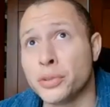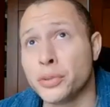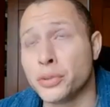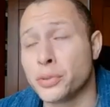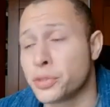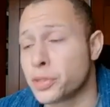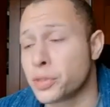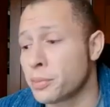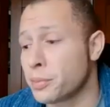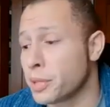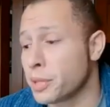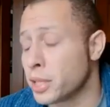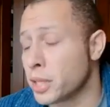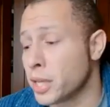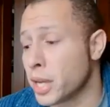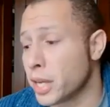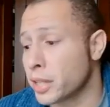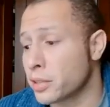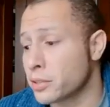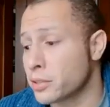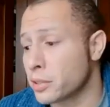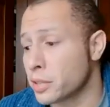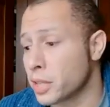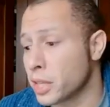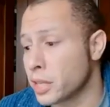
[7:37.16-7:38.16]
to some of
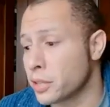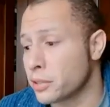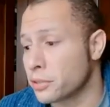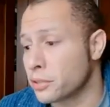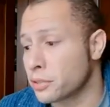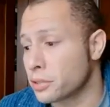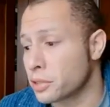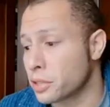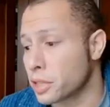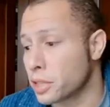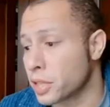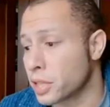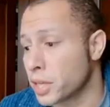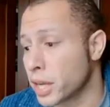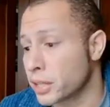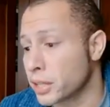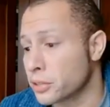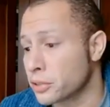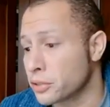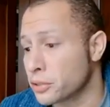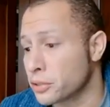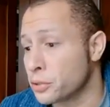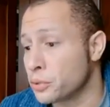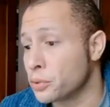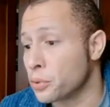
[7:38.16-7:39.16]
the answer to the
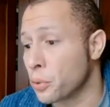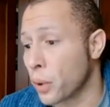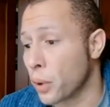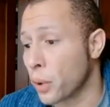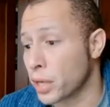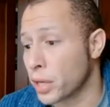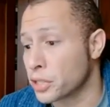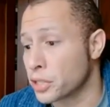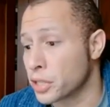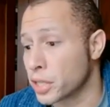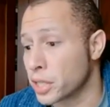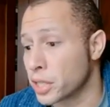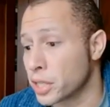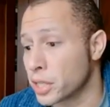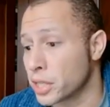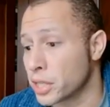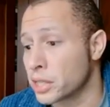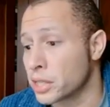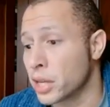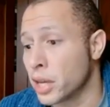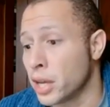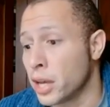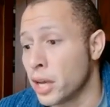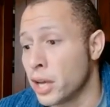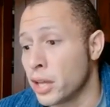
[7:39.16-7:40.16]
next two
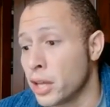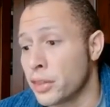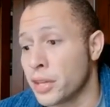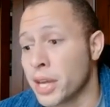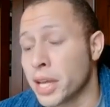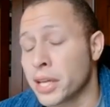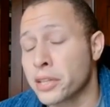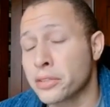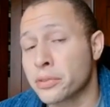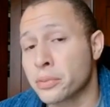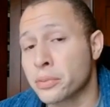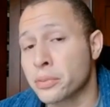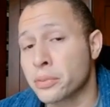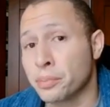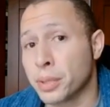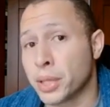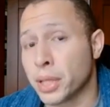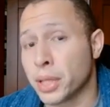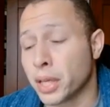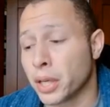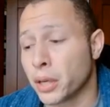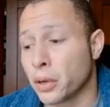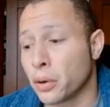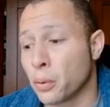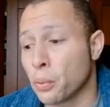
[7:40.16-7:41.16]
questions. The next one
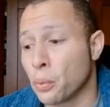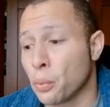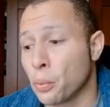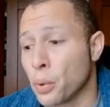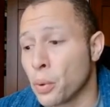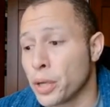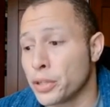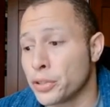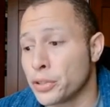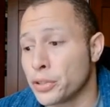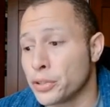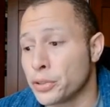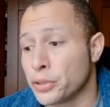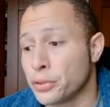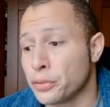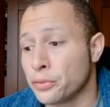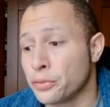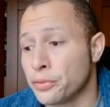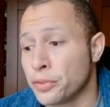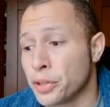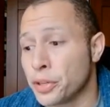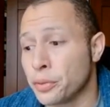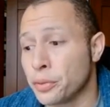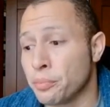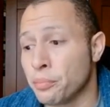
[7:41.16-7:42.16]
being, what do you
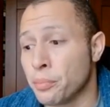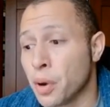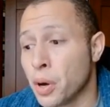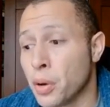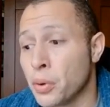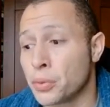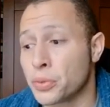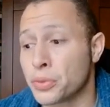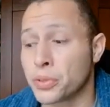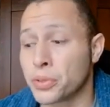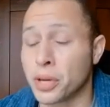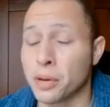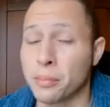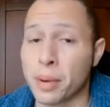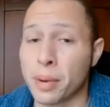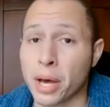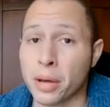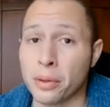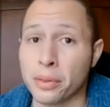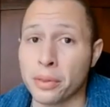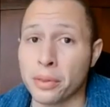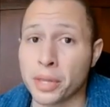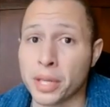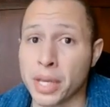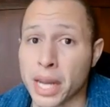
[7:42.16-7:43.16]
fear most
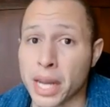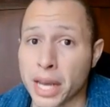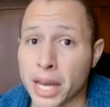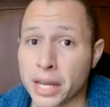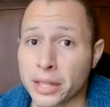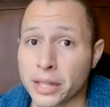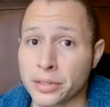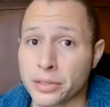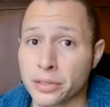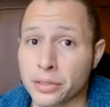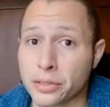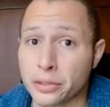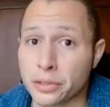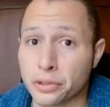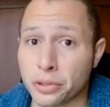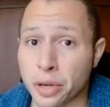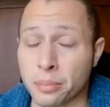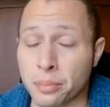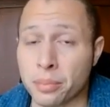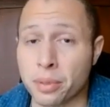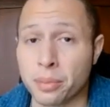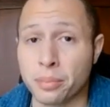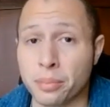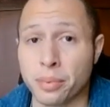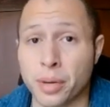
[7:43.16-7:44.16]
about the next
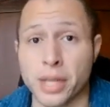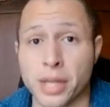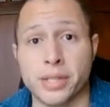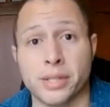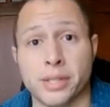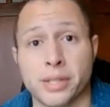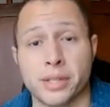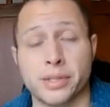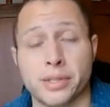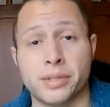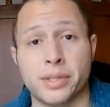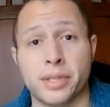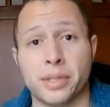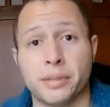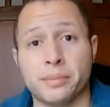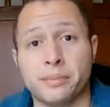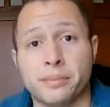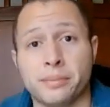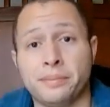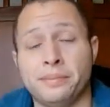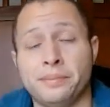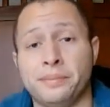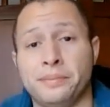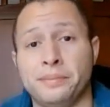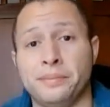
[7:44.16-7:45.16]
Trump presidency?
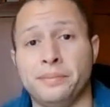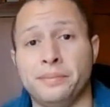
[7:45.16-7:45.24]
